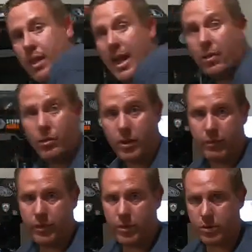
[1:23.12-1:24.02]
Had a little
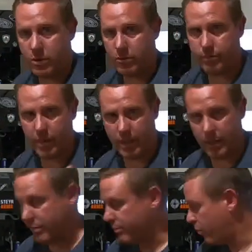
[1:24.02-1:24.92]
confusion,
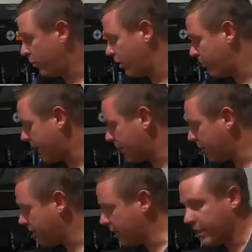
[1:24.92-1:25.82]
and one
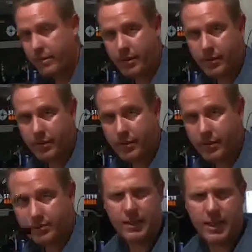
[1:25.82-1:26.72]
battery went down and
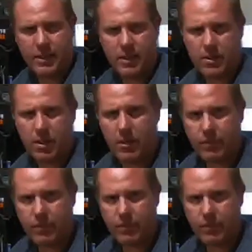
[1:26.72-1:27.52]
it kicked us off.